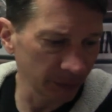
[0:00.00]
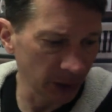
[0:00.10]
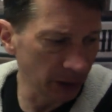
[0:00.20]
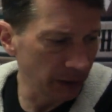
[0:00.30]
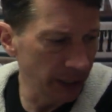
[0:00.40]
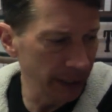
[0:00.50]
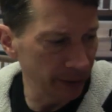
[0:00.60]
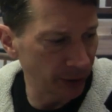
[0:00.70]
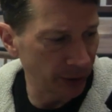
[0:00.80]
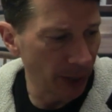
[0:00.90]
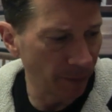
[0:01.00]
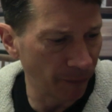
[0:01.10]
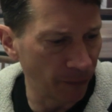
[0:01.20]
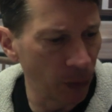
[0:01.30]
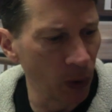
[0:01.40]
All right, step
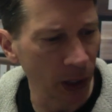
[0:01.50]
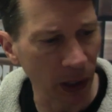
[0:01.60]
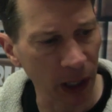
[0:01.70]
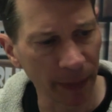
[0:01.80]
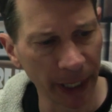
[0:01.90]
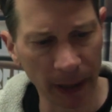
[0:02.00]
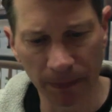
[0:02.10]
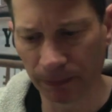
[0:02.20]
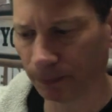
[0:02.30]
4 coming up.